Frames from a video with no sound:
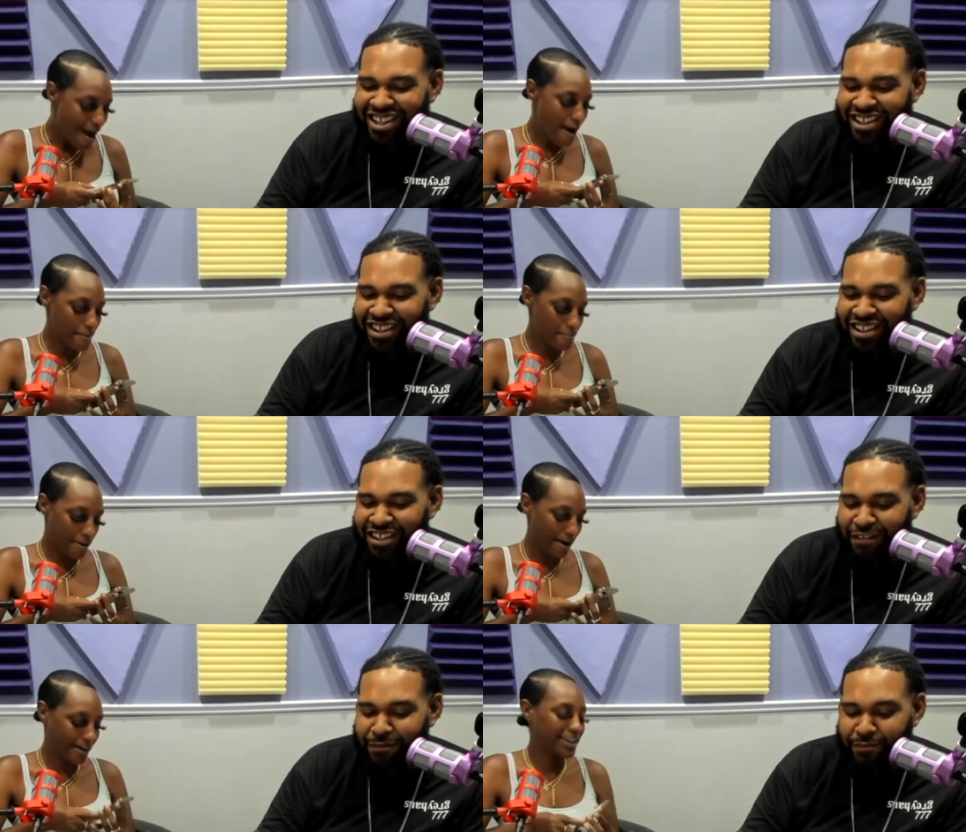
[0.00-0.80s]
Speaker 1: All right,
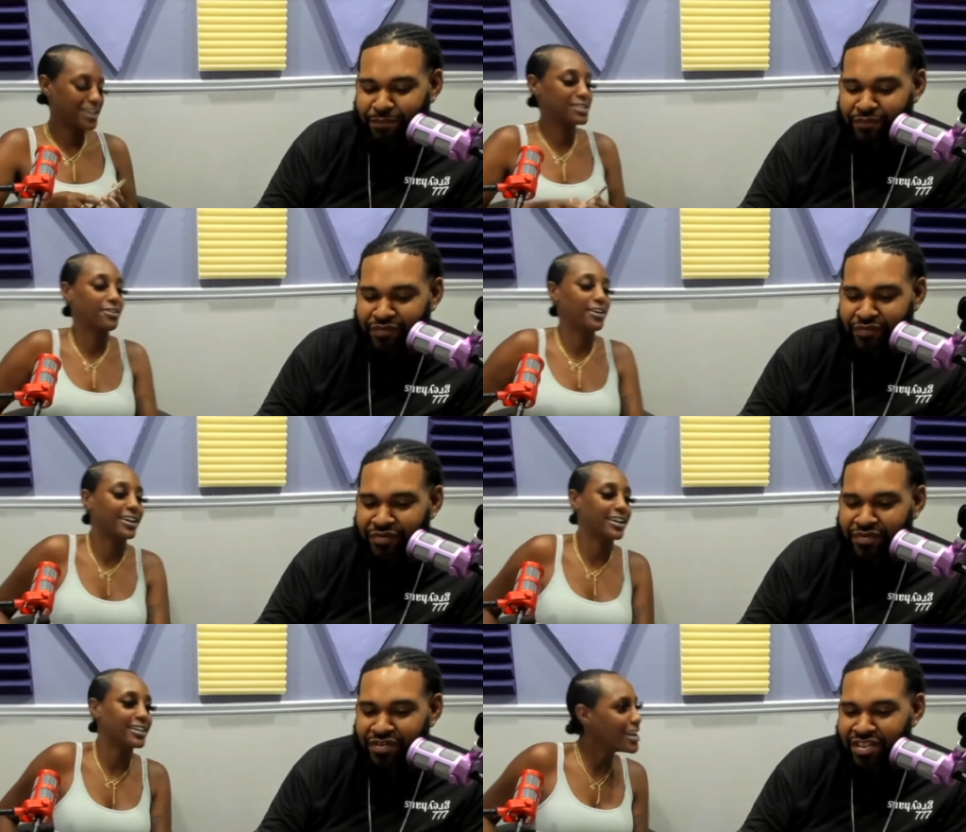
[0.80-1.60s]
bye. That's
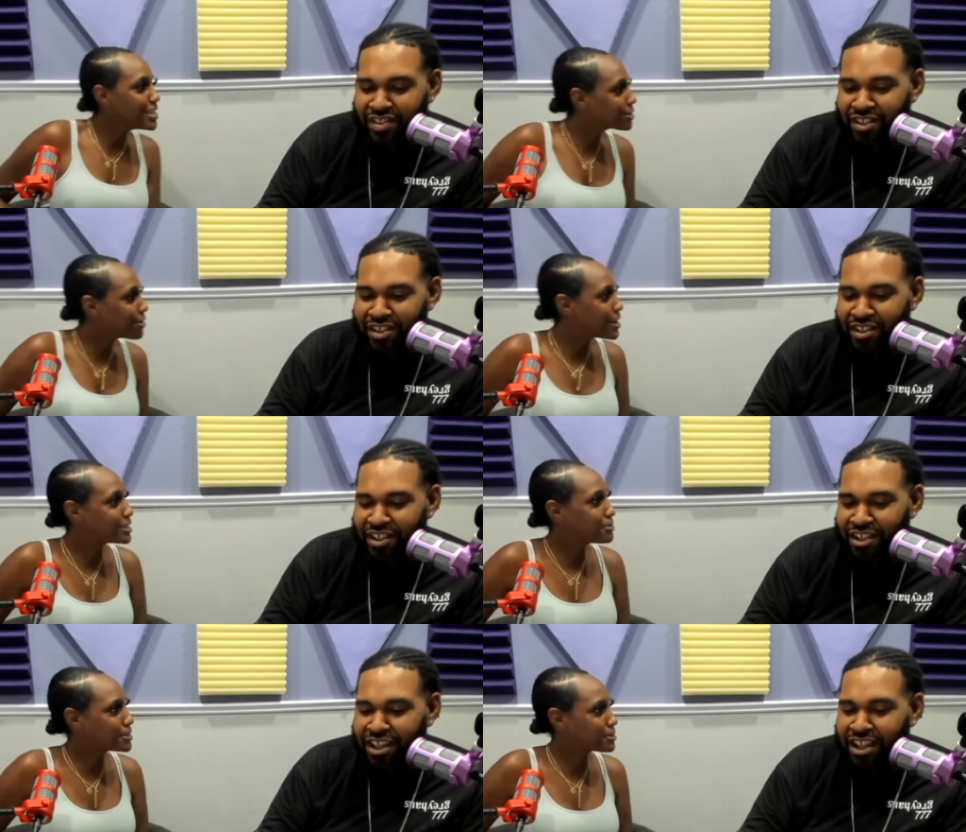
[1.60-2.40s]
funny. That is
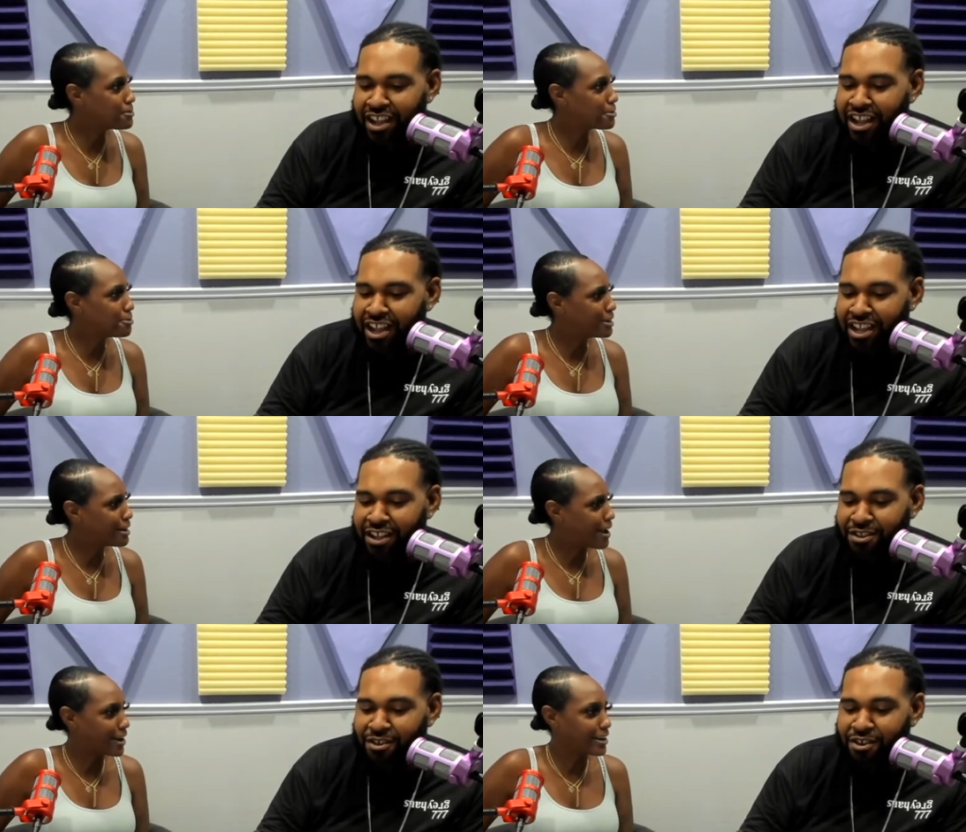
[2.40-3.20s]
crazy. What's going on?
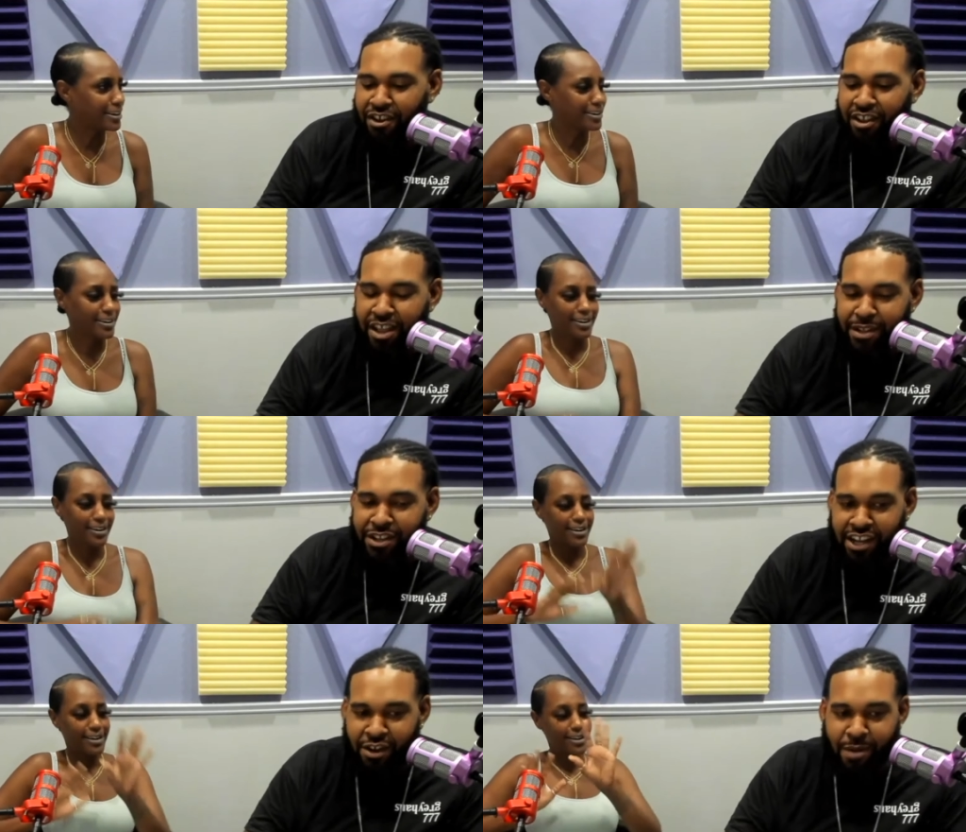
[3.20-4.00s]
What's going
Speaker 2: on? Let me
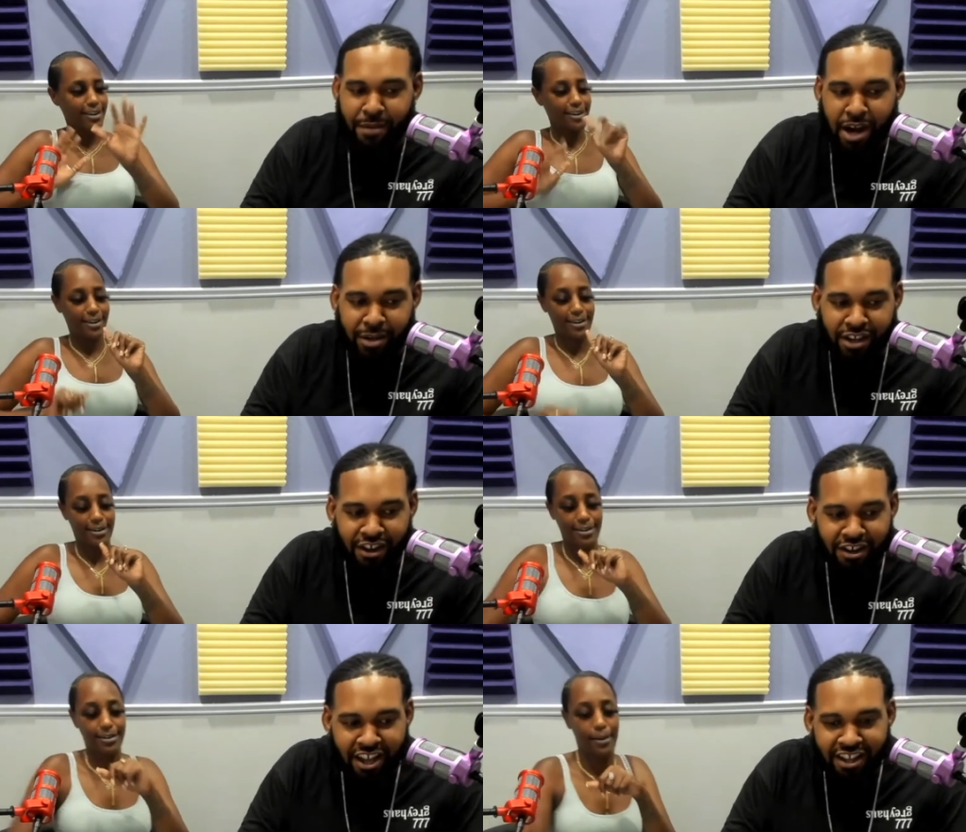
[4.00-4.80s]
check on my mama,
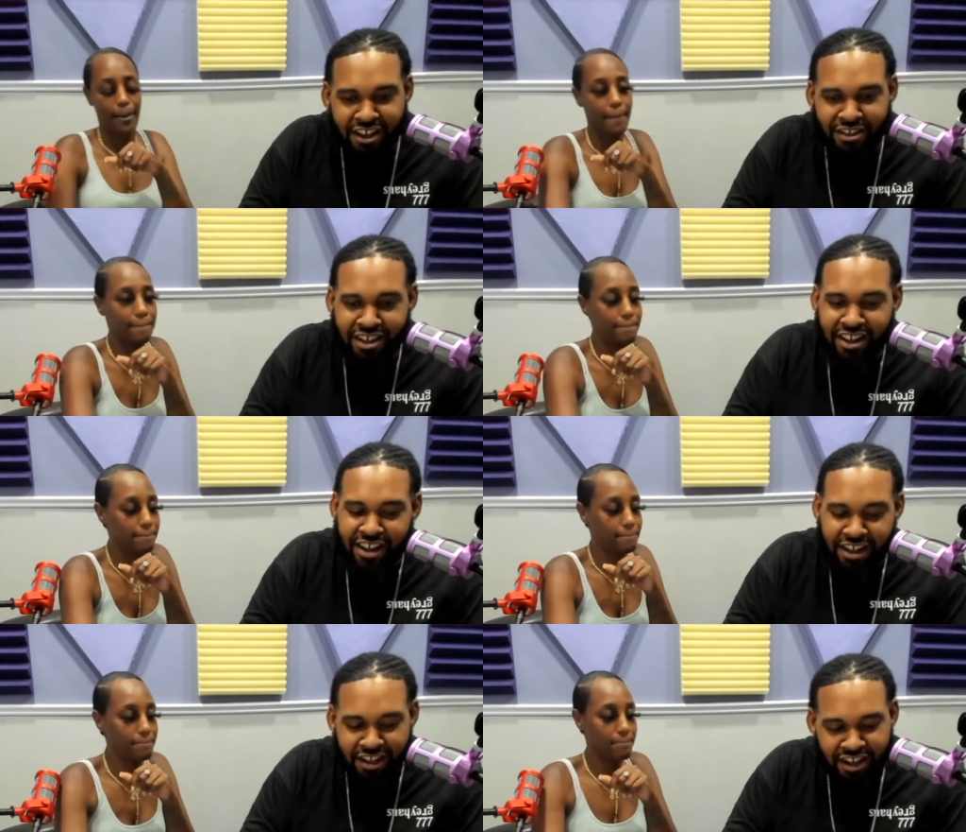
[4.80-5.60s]
y'all. Like y'all,
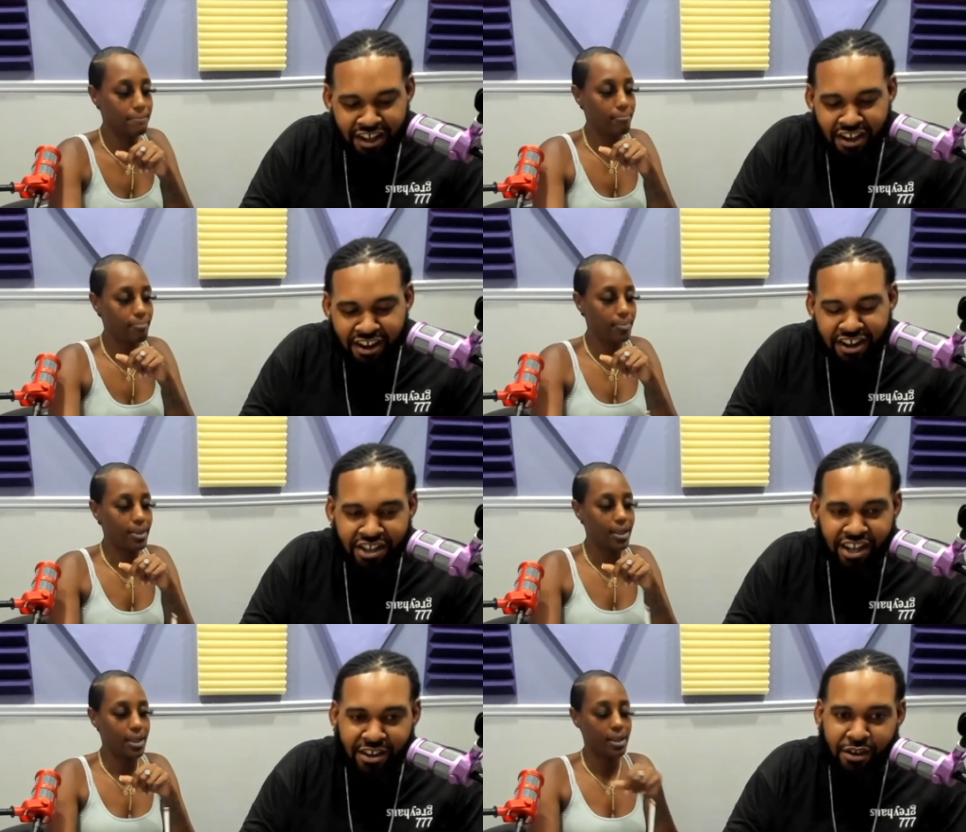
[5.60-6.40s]
y'all gotta
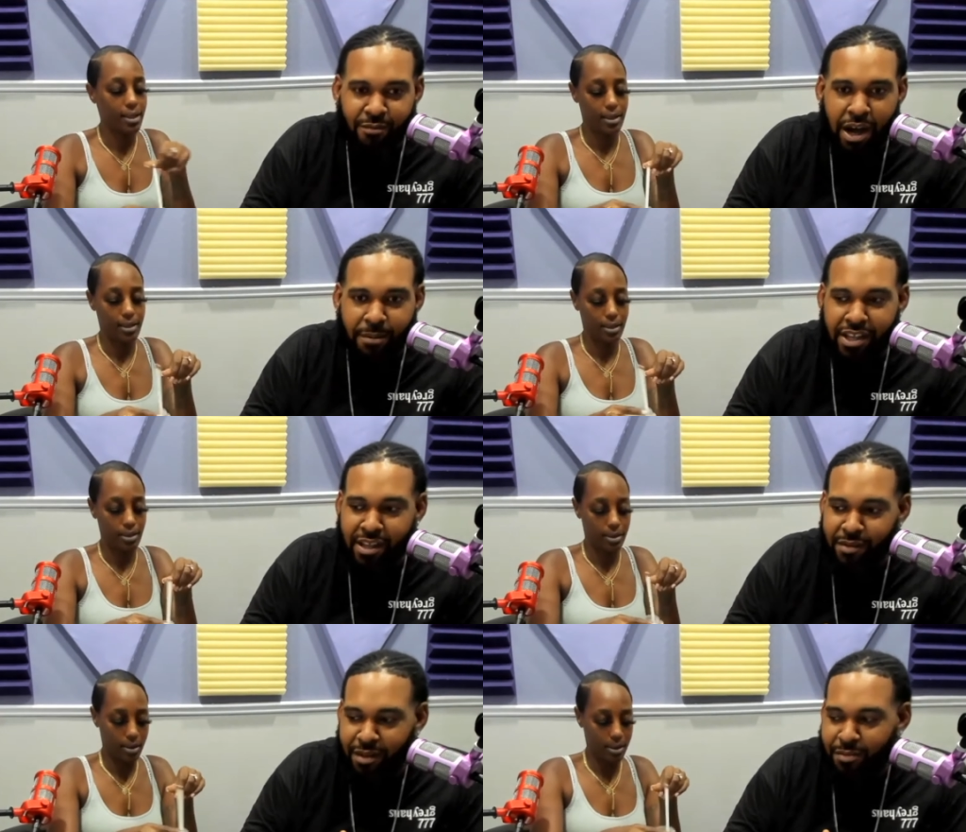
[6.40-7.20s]
check on Mama
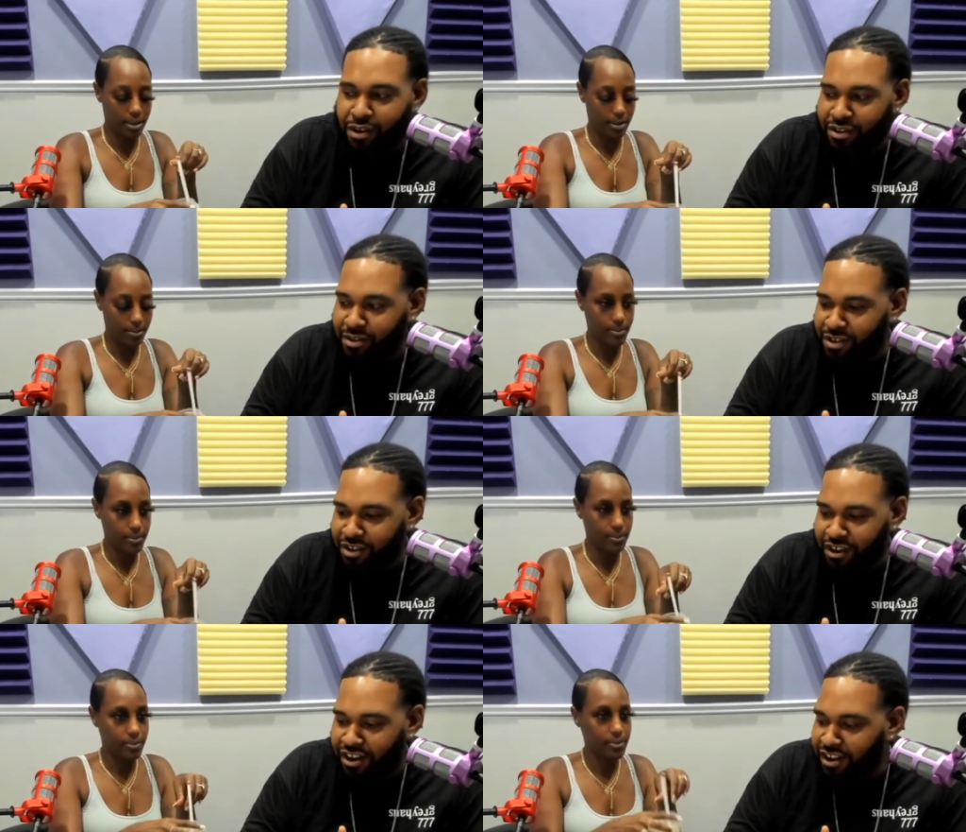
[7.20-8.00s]
E Money Boss. I'm
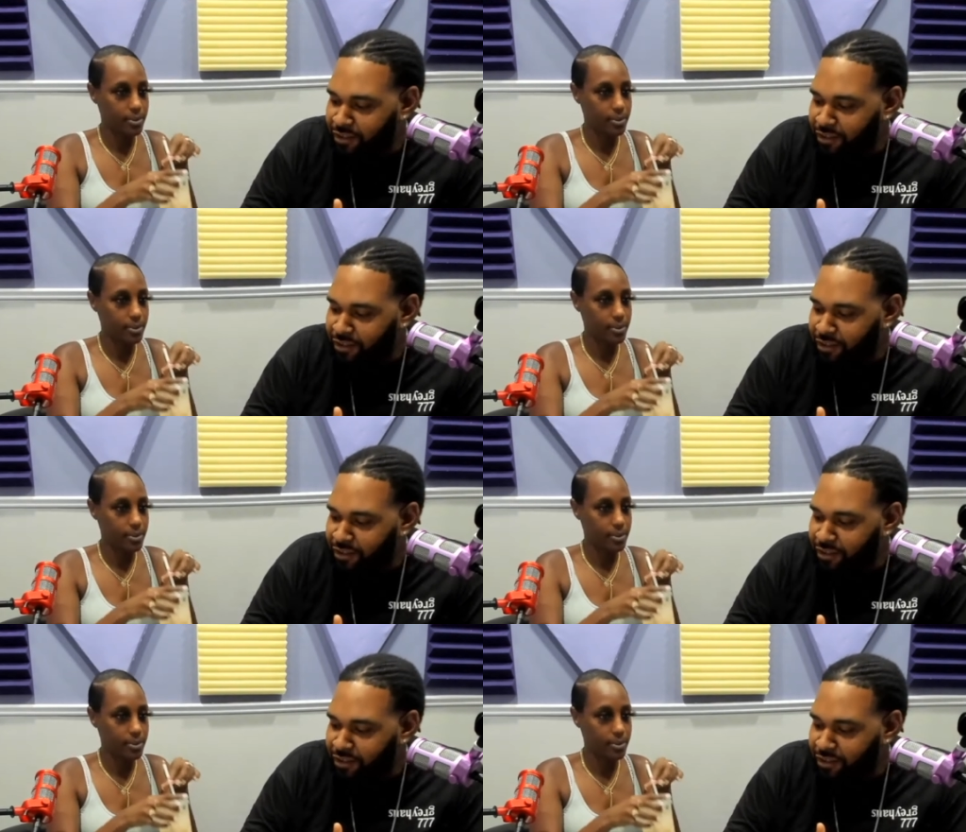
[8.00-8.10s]
sorry.